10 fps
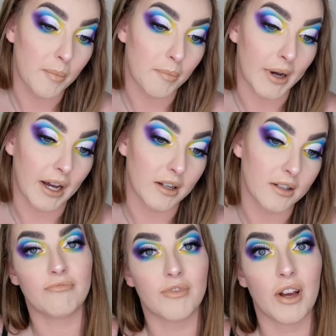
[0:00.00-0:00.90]
But
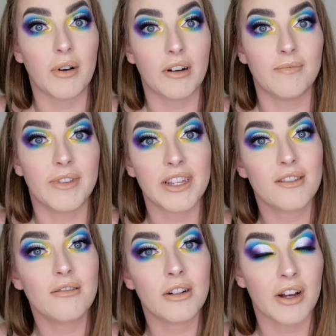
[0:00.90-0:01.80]
oh well, they
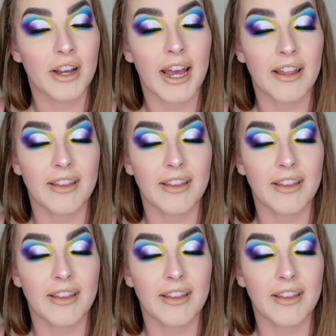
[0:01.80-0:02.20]
still look okay.